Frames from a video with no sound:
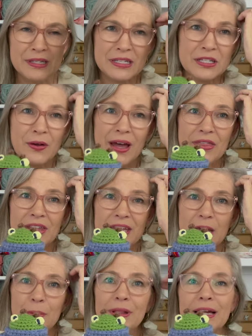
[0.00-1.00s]
So I
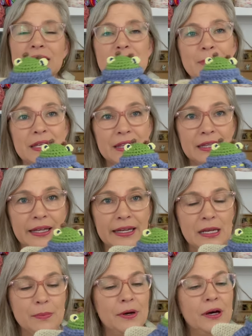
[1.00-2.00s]
think I would like to make the
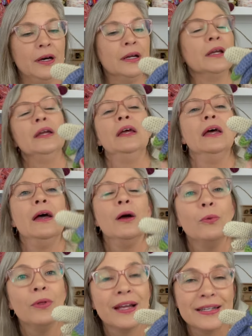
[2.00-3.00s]
ladybug.
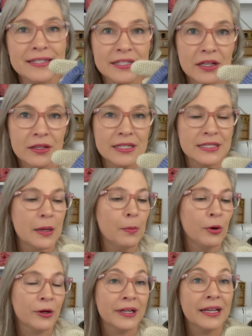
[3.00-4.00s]
Will I sell this at
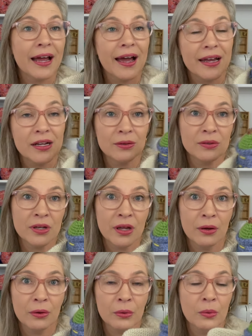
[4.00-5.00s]
market? I don't
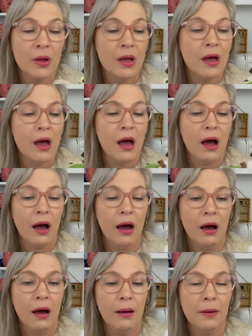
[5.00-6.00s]
know.
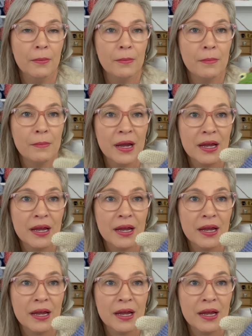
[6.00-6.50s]
Um, my